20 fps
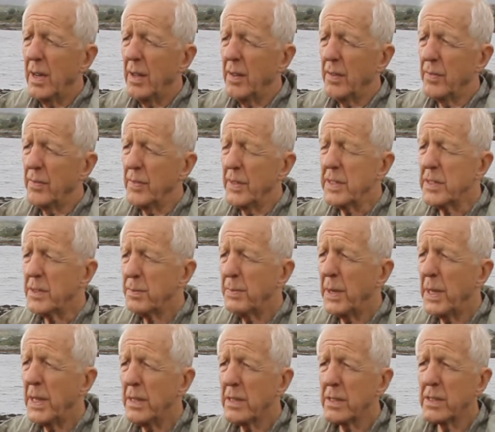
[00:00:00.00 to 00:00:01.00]
And this
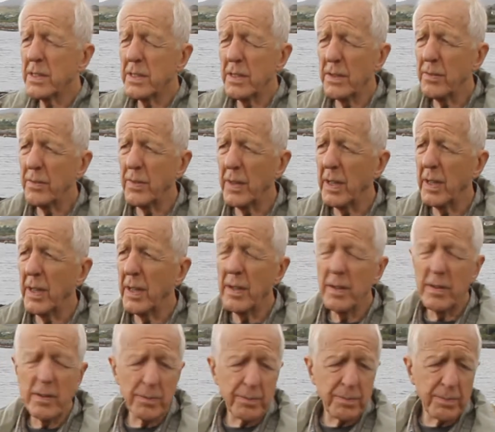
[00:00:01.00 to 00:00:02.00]
means that
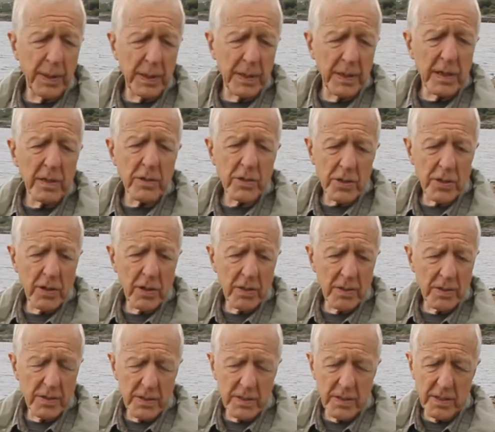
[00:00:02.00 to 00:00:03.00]
the
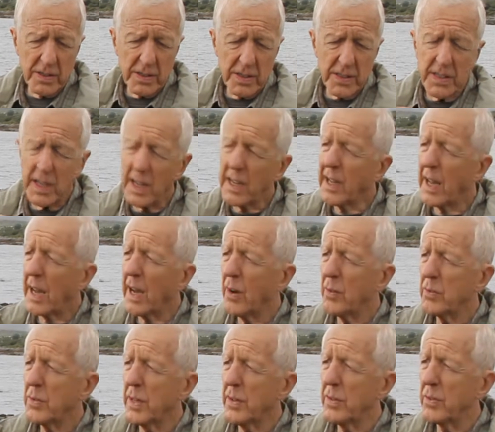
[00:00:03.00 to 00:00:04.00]
peninsulas that stick
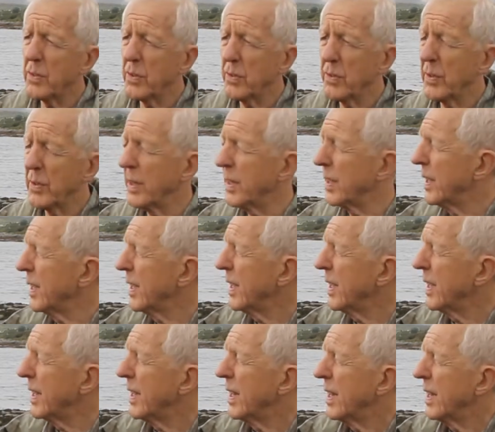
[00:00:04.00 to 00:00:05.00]
out into the
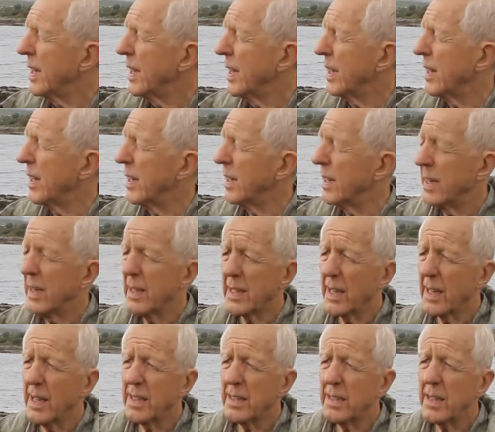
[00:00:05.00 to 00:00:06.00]

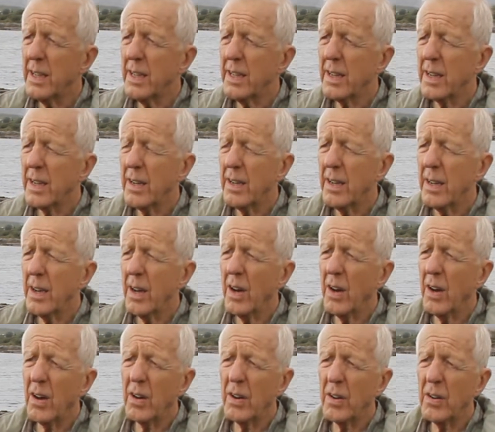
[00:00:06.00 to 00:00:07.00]
Atlantic
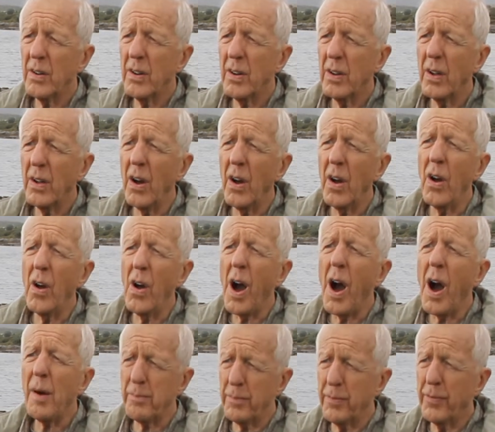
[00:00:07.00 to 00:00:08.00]
are
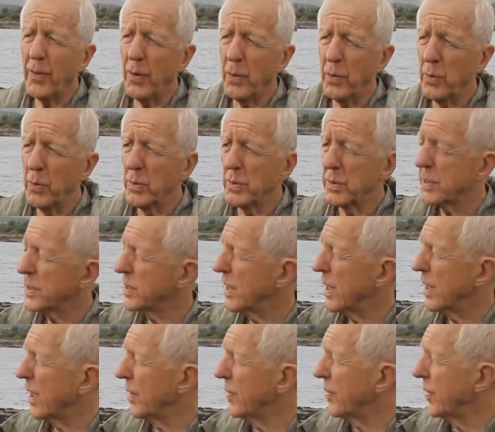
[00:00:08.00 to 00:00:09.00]
upfolds
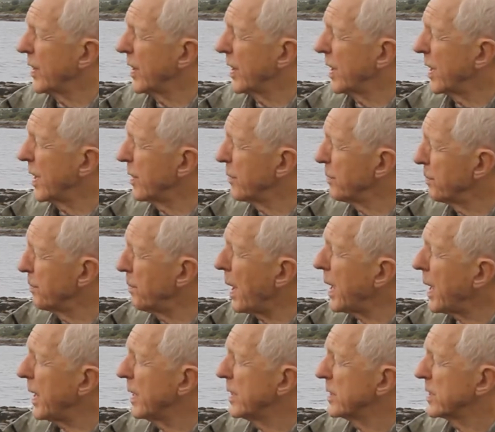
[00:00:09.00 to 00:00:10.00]
and the
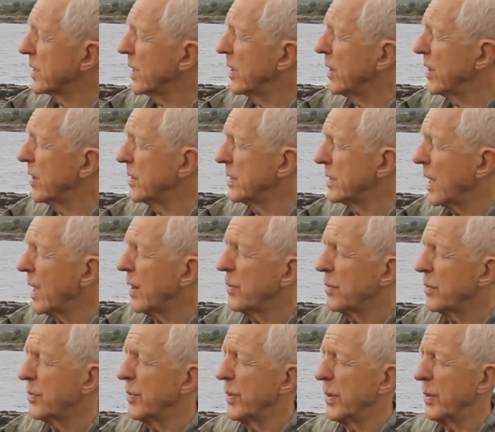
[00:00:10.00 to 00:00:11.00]
bays are
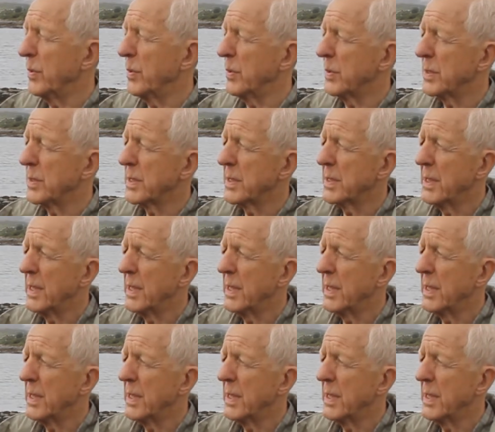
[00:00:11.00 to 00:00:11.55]
downfolds.